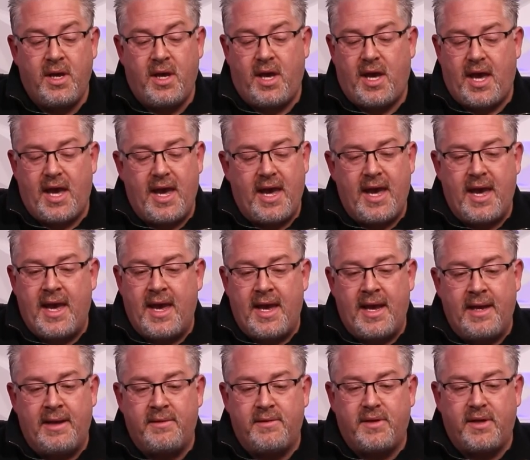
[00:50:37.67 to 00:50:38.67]

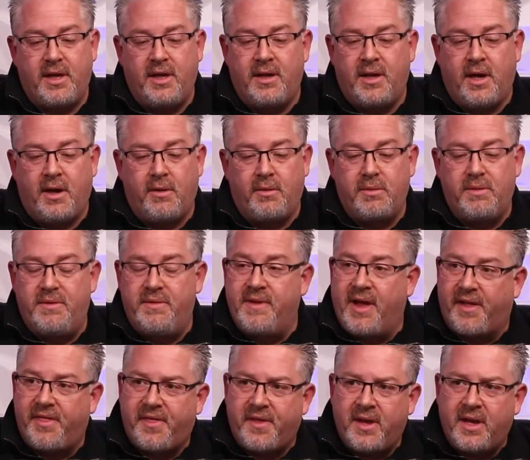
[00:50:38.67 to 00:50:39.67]
And, you know,
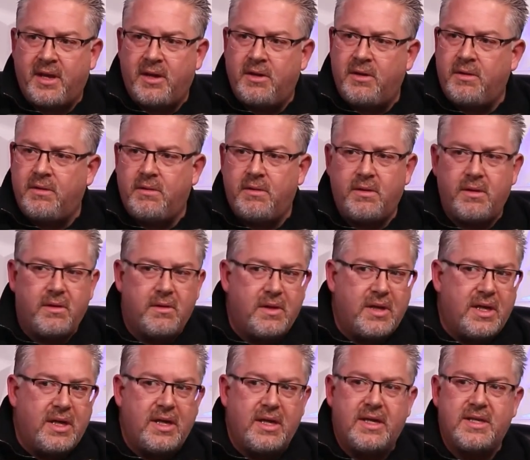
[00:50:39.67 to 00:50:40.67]
nothing
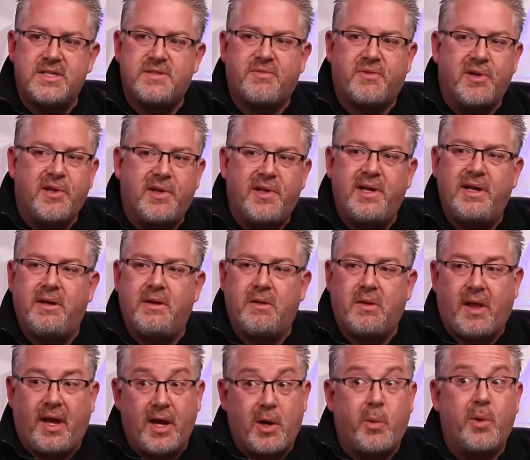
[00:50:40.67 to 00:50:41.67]
is really
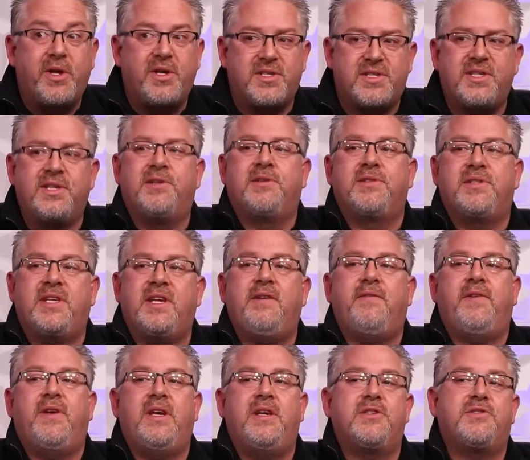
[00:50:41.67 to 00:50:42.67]
like what you see on
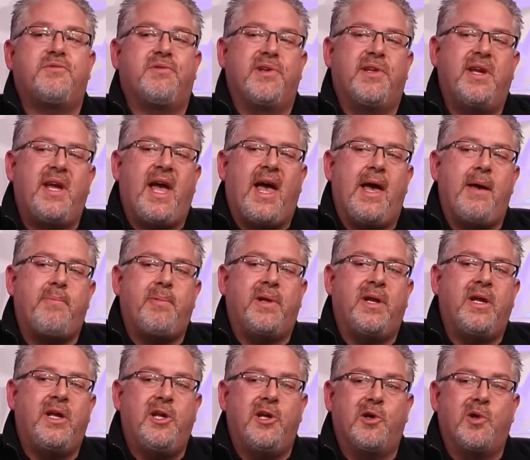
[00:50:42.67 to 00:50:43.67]
TV is really
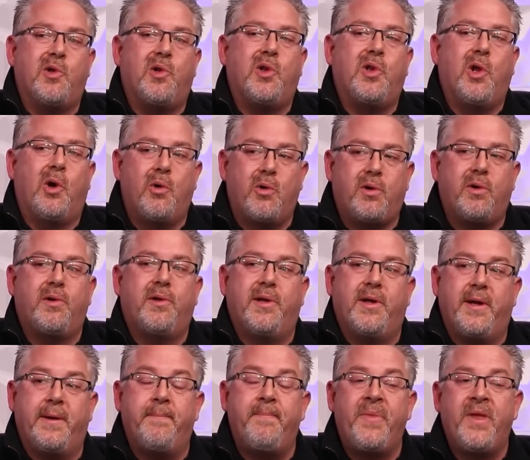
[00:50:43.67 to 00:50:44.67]
happening here
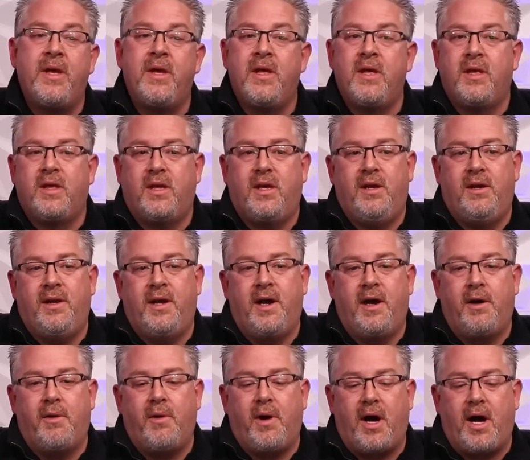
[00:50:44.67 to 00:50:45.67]
locally, you
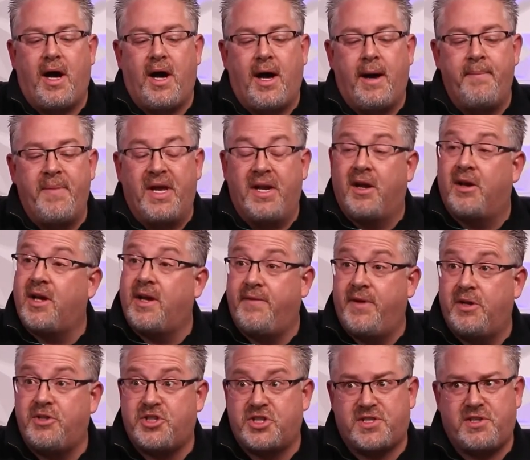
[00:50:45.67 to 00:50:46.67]
know. And I'll give
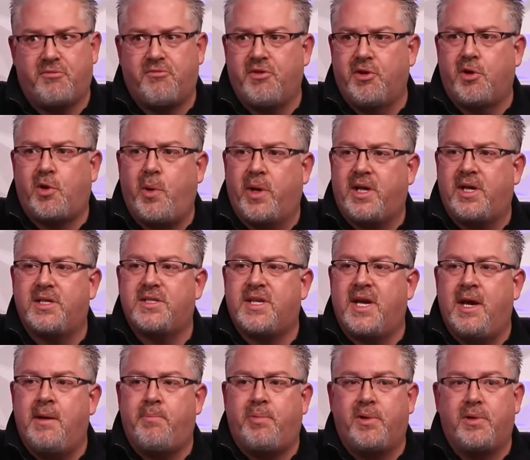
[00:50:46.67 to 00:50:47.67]
you just a real quick
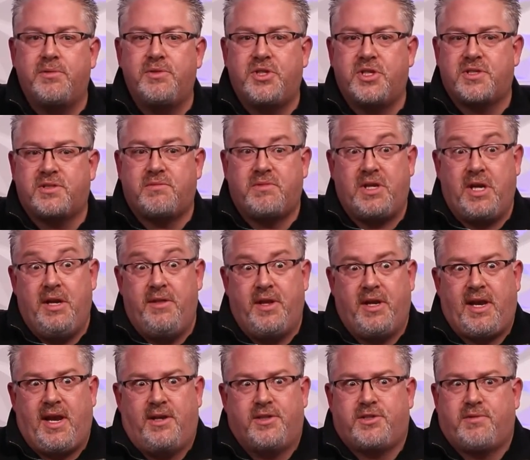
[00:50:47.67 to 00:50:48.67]
example. Just in the
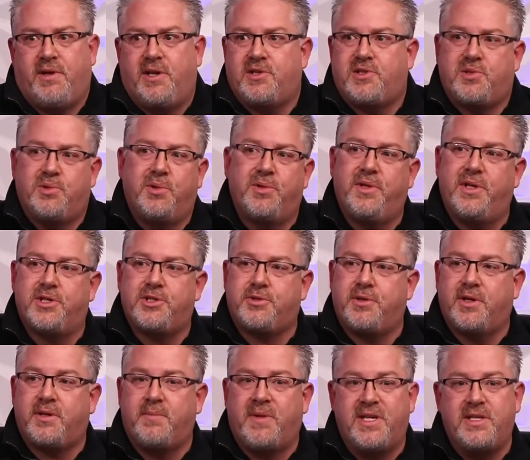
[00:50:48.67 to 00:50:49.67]
Council Rock School
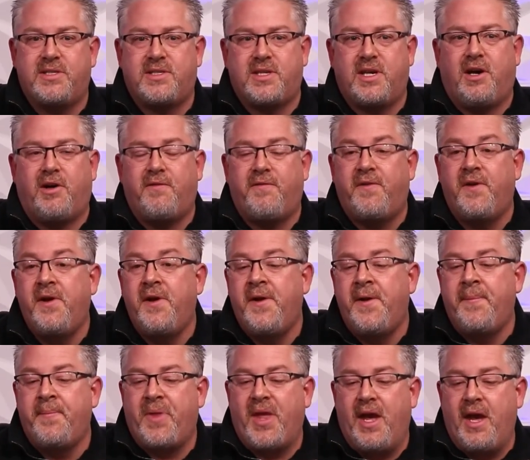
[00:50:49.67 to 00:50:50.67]
District, myself
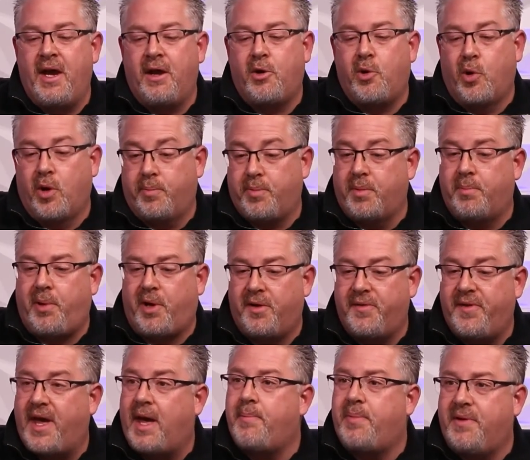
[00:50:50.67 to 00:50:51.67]
and Corporal Paul
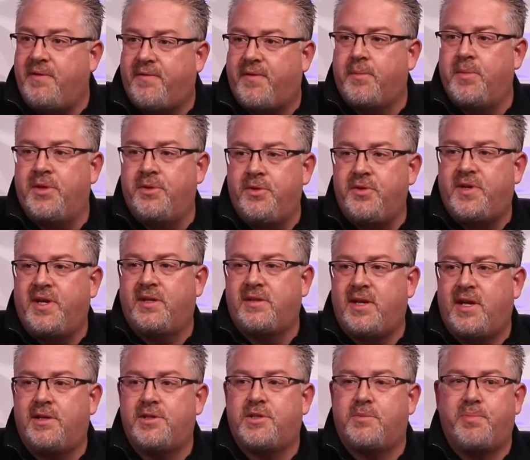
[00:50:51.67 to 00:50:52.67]
Deppe from the Newtown
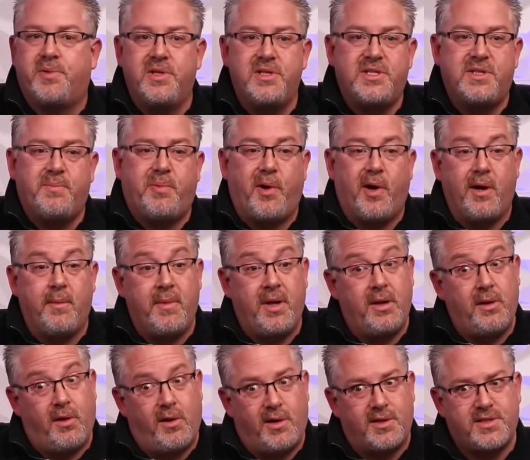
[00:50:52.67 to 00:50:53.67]
Township Police
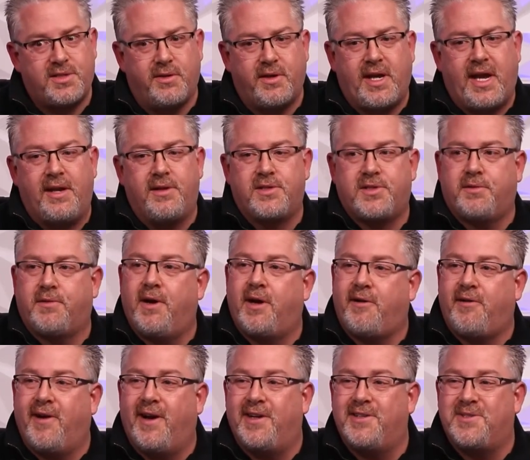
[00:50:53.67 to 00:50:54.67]
Department, also Council
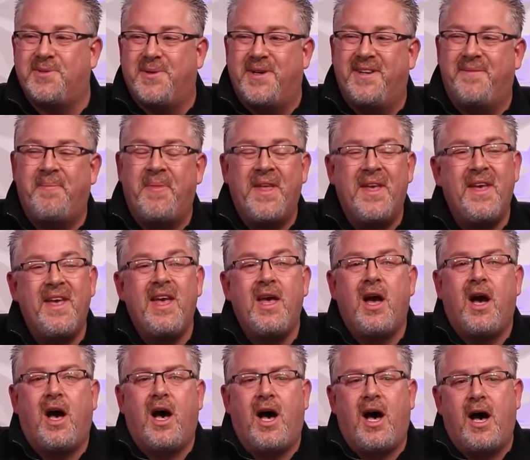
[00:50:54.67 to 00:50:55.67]
Rock graduate,
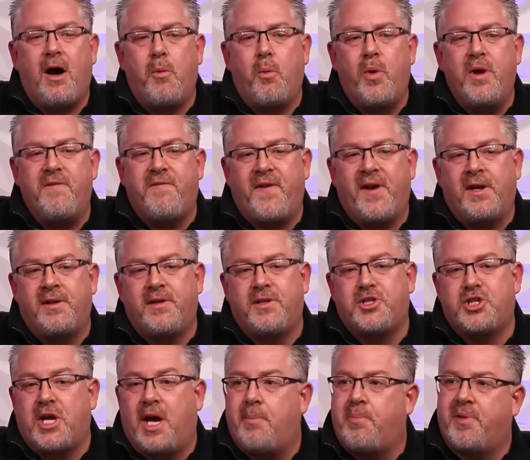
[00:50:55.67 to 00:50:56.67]
we founded
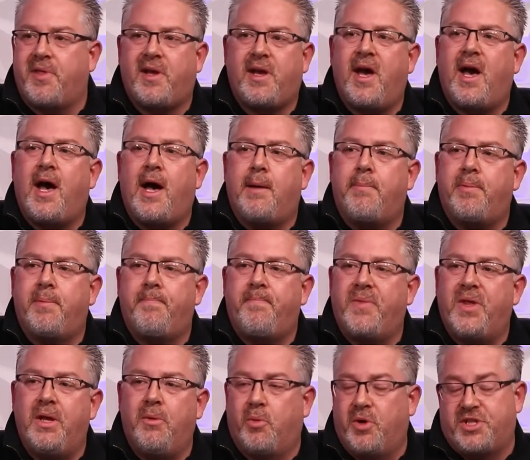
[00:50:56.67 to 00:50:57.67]
Shop with a Cop,
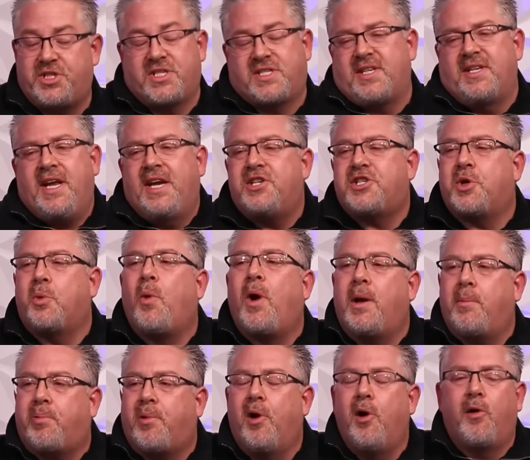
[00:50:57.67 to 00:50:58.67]
which is a
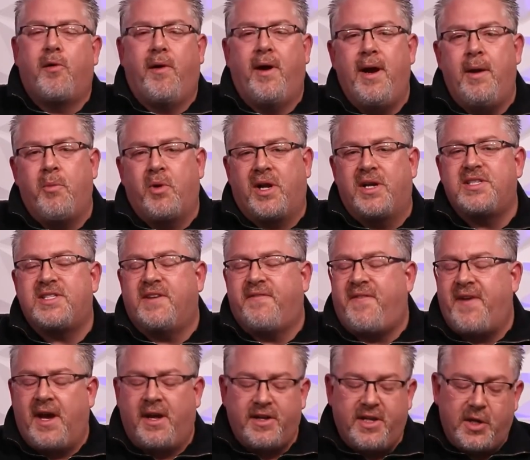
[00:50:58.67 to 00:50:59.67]
nationwide program. When I say
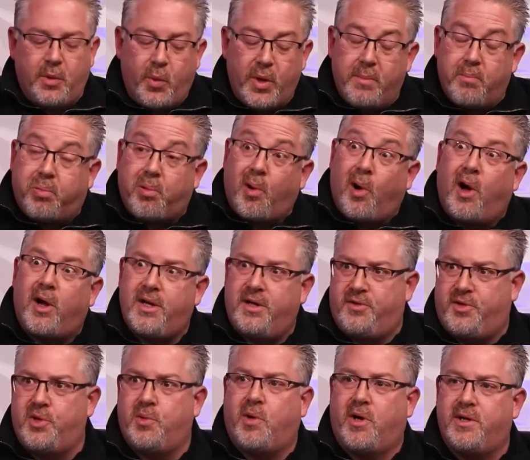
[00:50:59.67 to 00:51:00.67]
founded it, we brought it
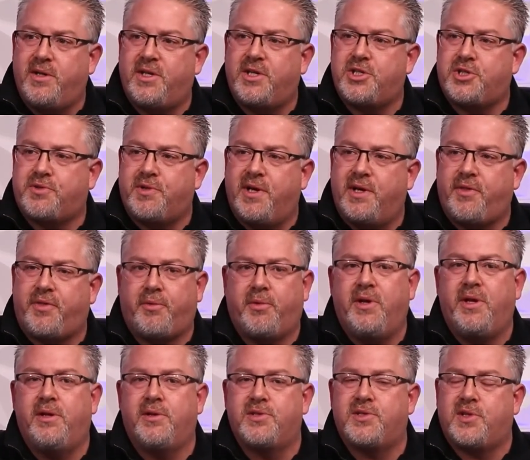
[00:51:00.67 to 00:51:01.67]
to our district
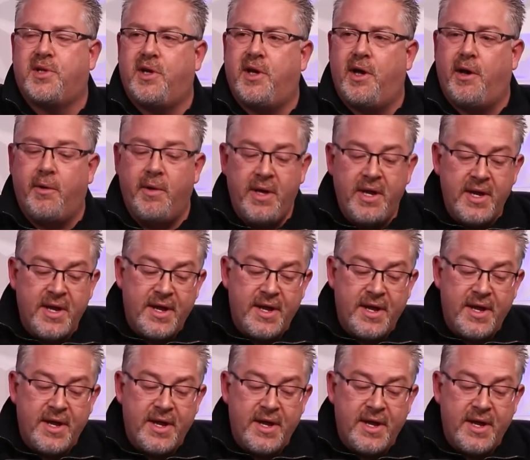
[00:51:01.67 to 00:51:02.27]
3 years ago.